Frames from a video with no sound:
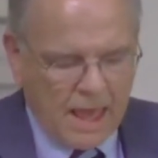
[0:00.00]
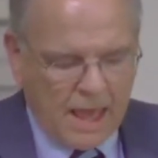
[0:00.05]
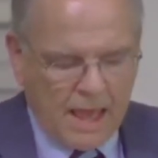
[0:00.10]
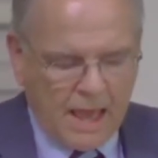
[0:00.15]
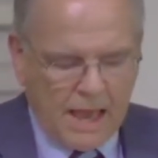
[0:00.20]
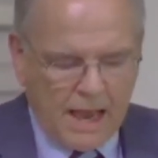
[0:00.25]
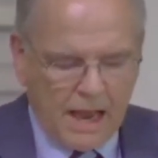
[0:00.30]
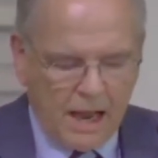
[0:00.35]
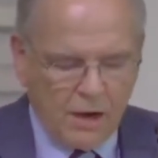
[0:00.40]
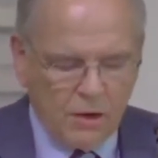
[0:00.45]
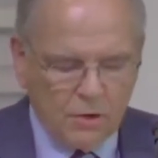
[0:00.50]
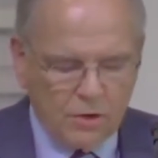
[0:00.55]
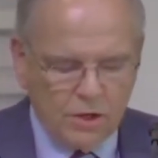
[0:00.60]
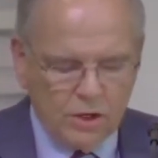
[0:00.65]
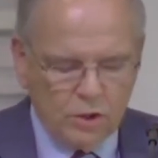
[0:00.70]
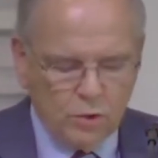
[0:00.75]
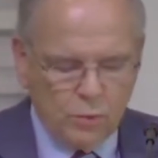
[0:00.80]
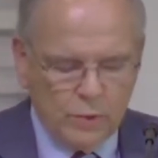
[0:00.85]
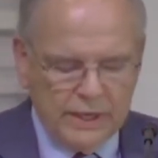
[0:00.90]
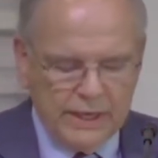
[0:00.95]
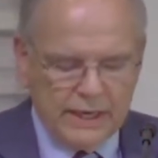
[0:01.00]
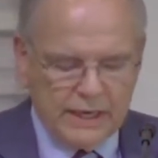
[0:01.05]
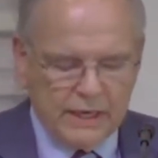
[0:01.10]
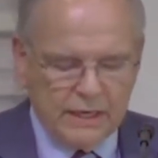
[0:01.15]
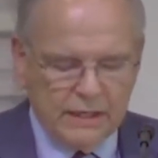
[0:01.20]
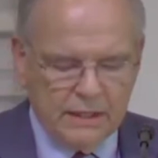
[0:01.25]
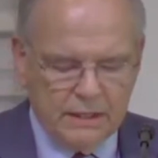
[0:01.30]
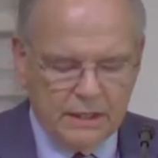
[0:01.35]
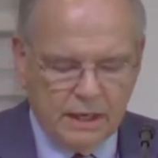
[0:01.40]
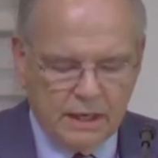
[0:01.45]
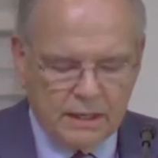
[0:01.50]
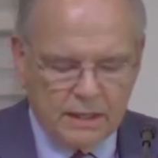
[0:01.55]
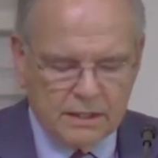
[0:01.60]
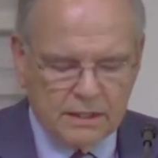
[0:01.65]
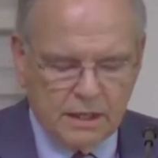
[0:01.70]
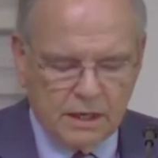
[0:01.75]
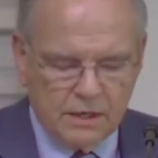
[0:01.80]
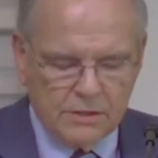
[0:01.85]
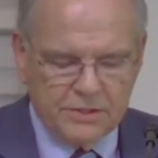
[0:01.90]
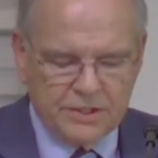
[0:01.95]
How can we conduct
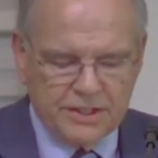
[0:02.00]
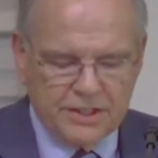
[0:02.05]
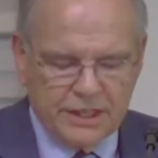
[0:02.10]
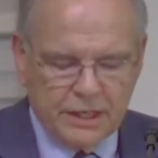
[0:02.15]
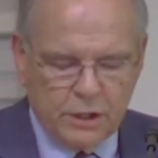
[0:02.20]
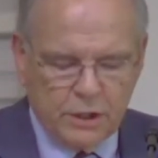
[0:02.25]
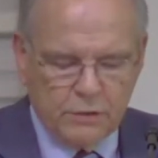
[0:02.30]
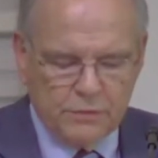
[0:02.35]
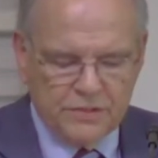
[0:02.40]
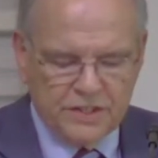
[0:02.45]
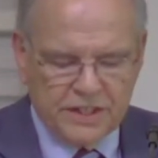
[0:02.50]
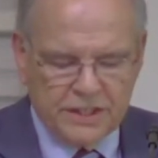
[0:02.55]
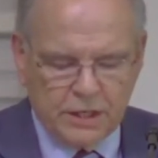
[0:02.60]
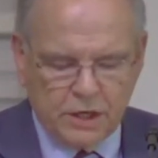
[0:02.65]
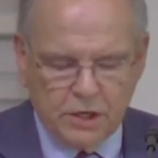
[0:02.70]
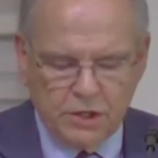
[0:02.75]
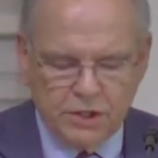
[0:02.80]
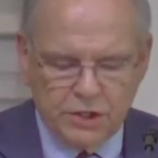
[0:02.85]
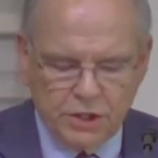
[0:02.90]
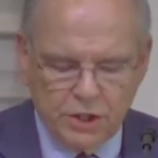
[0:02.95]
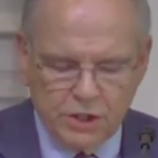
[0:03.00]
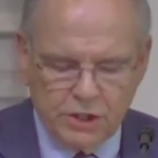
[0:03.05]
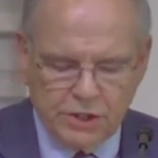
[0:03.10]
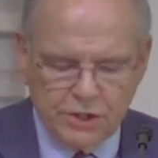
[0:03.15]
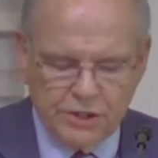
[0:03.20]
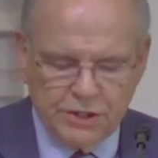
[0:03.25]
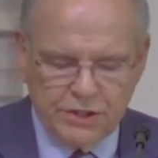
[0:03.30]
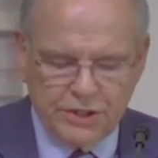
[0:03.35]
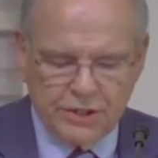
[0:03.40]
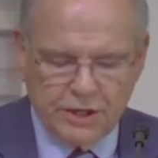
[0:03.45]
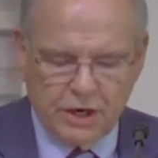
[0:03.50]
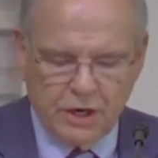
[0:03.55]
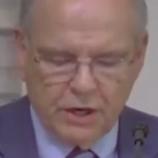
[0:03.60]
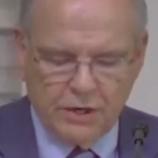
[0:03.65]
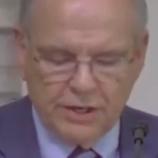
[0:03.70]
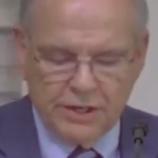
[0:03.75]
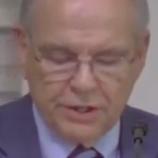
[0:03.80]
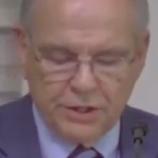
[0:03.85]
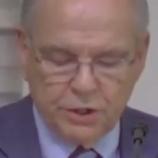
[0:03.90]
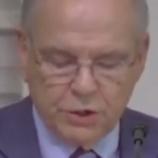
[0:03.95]
ourselves in our churches, our
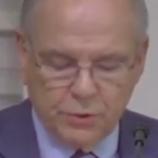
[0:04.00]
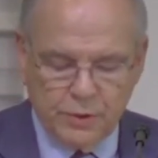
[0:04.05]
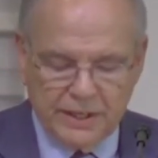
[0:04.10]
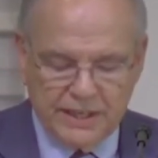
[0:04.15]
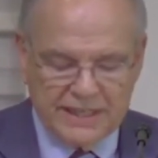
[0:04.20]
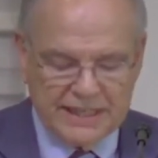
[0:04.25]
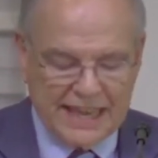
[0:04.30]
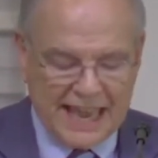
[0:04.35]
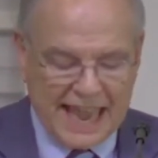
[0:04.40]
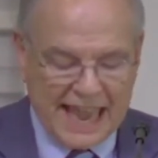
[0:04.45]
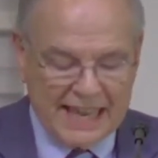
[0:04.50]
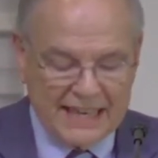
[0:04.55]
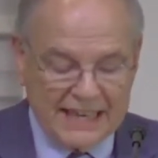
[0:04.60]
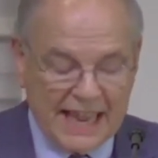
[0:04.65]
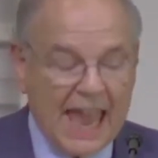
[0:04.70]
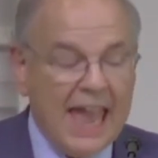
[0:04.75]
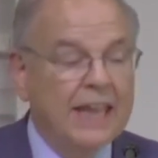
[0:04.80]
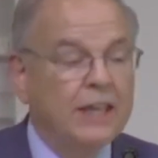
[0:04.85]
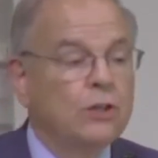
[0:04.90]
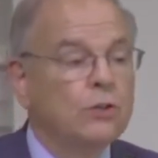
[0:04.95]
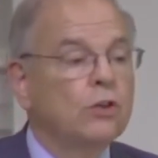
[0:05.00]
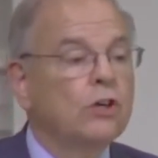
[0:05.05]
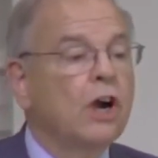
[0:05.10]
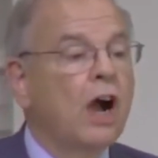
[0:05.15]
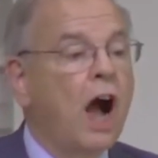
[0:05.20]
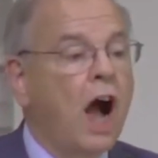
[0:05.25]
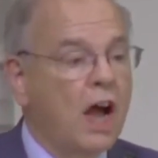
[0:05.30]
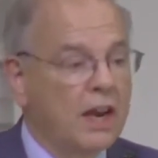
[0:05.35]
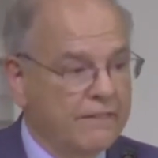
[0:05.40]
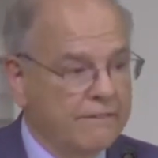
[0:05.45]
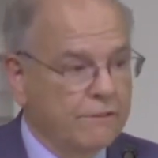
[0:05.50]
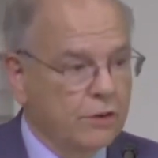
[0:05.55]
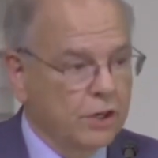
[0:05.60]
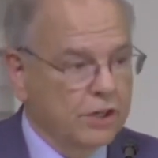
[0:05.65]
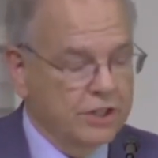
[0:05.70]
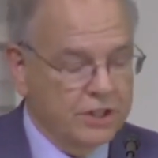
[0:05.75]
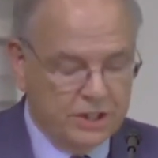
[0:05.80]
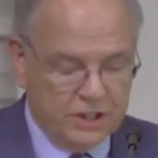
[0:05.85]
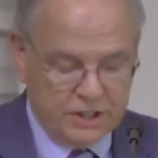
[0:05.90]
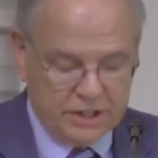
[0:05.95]
districts, and annual
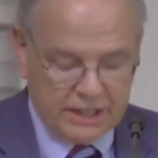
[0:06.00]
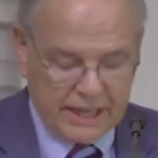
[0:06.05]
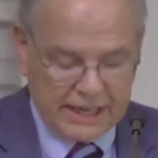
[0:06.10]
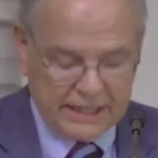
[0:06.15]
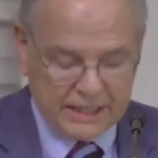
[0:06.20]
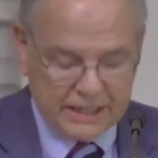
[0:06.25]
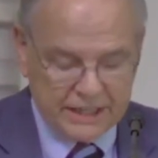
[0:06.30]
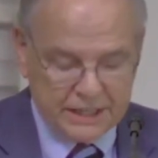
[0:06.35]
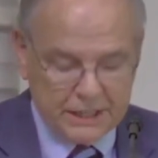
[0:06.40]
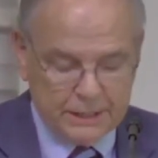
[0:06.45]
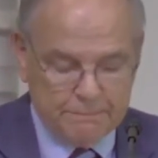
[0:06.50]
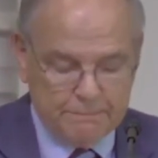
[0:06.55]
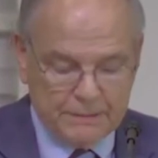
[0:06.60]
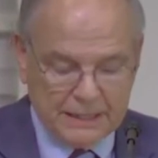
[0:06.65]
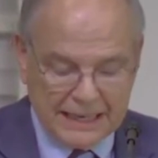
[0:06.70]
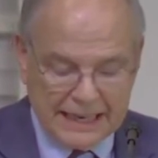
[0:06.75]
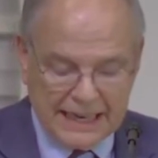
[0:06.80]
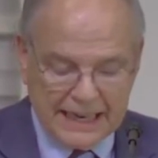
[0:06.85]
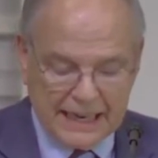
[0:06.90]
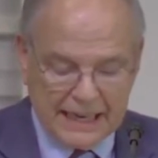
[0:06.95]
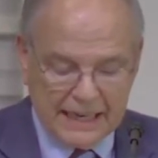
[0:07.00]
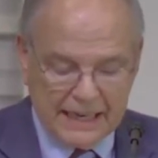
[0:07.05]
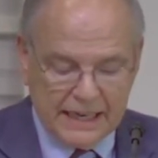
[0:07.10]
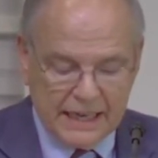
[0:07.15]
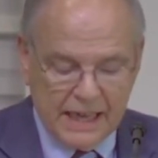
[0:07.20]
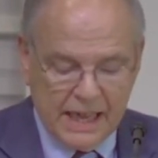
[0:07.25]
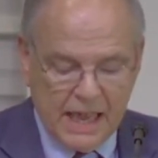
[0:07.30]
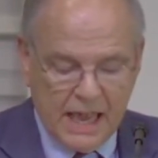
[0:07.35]
conference that display